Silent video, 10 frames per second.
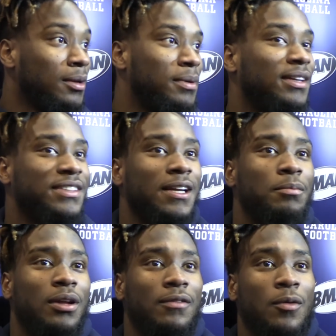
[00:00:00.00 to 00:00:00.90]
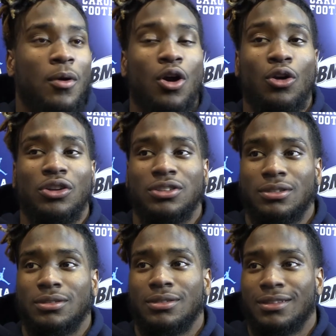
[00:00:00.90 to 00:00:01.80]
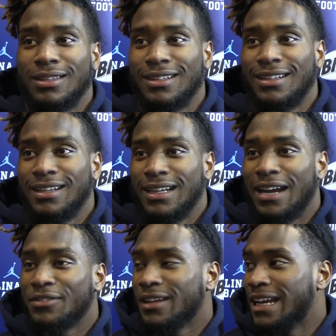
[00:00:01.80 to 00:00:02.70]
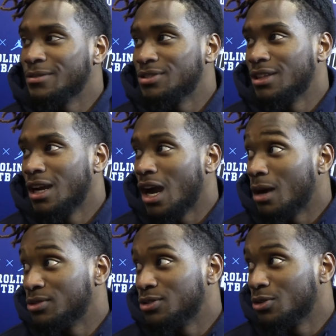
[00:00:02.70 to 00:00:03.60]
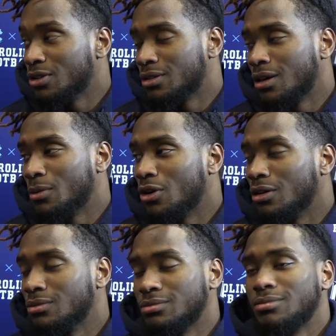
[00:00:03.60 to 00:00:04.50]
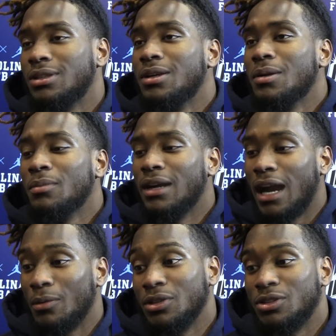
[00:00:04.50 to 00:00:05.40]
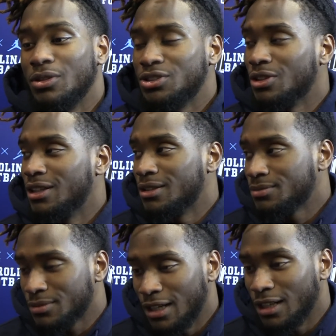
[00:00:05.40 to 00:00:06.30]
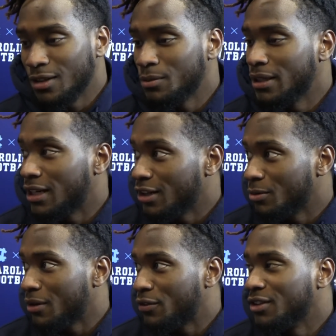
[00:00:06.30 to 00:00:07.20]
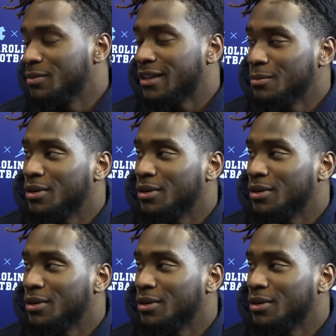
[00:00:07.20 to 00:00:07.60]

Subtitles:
PSA, playing football hurts. After games, I'm sore, I'm hurt. But I really do enjoy it. And I love being out there with my friends, making